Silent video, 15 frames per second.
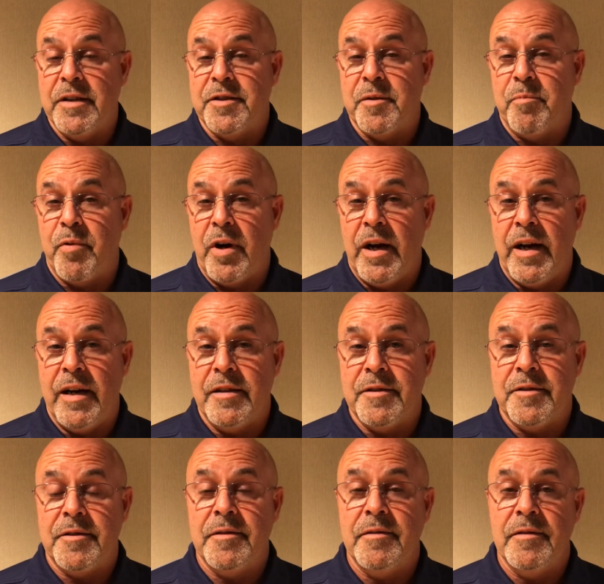
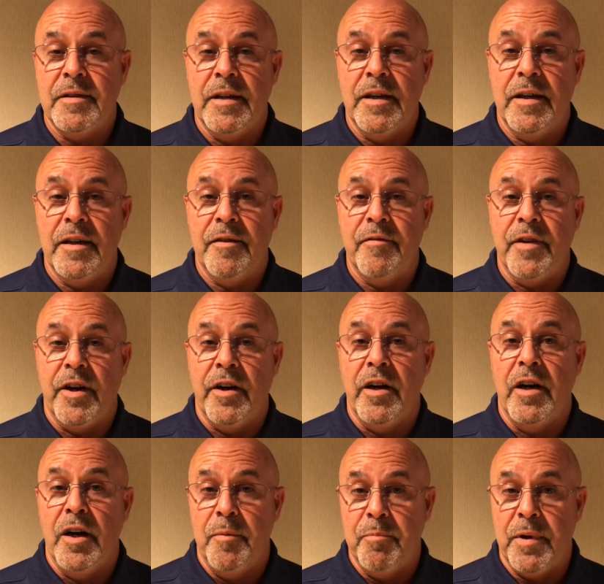surprise uh, very
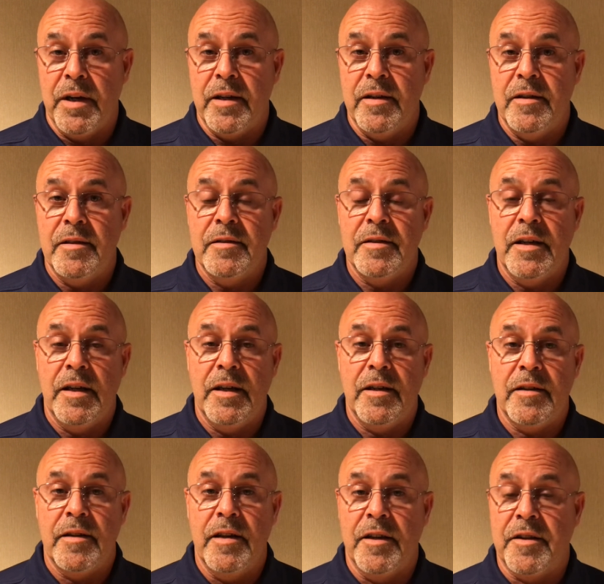humbling,
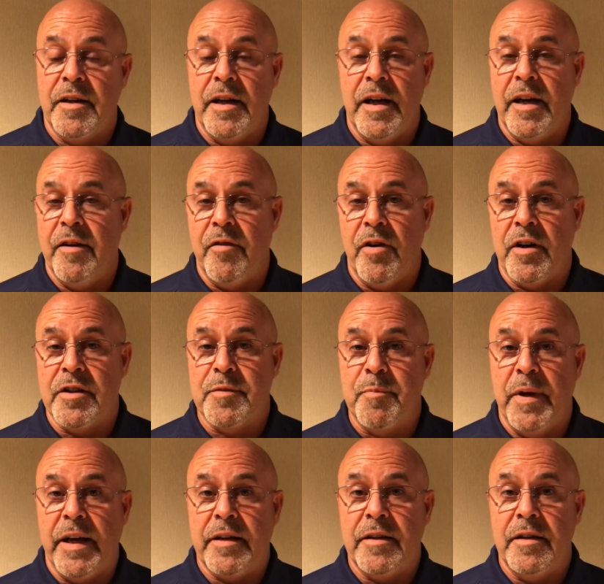uh, nothing I ever
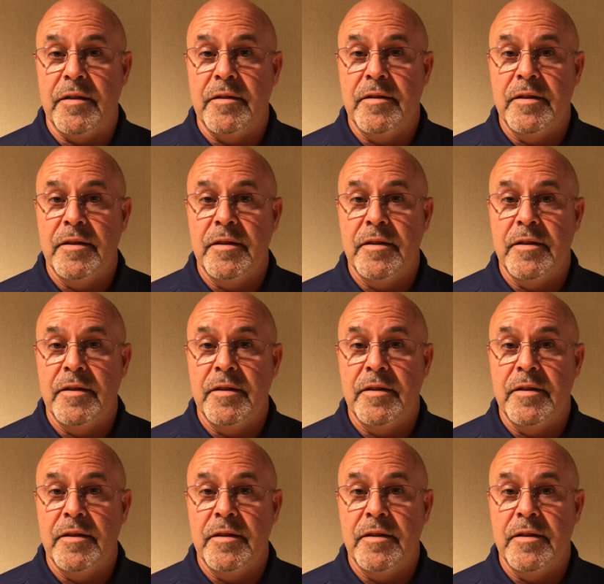expected,